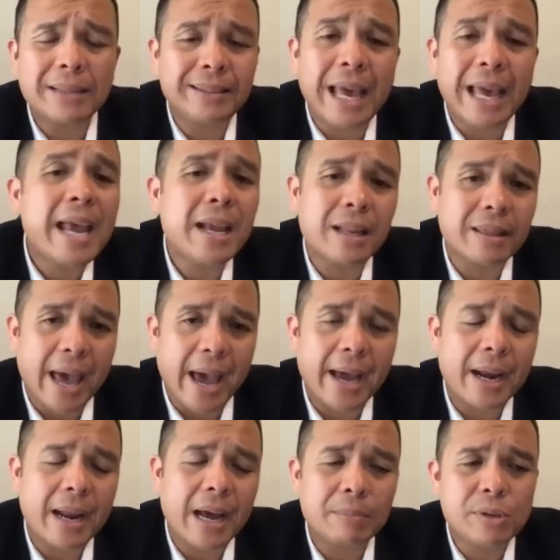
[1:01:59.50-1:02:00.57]
saying that.
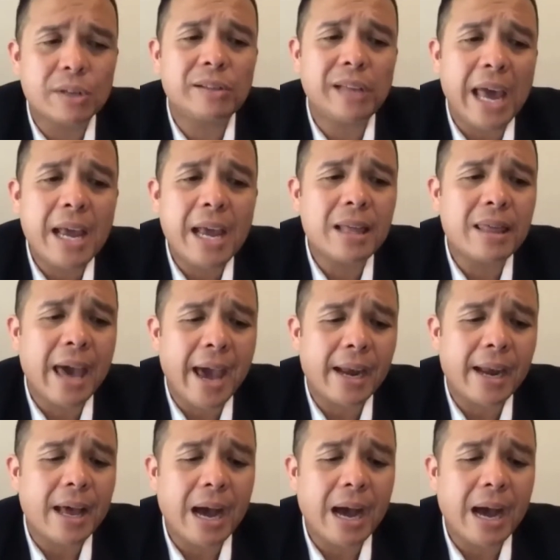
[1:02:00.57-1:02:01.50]
I'm just saying that